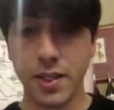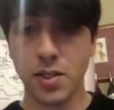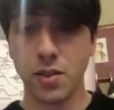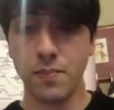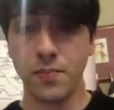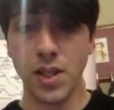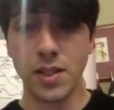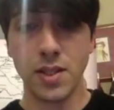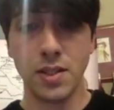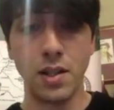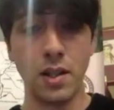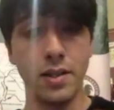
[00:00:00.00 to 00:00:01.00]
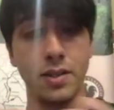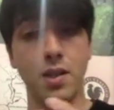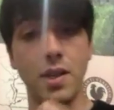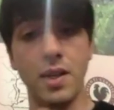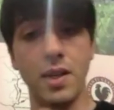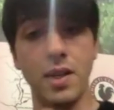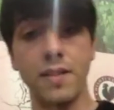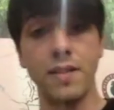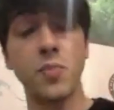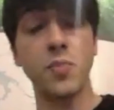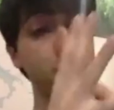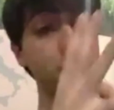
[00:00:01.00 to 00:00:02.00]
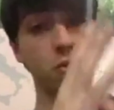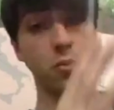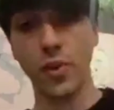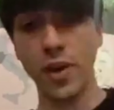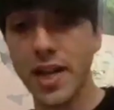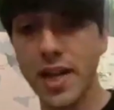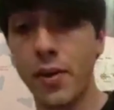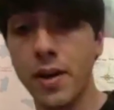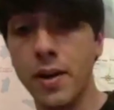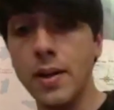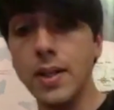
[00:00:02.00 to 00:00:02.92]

in the leaves, begin to break down,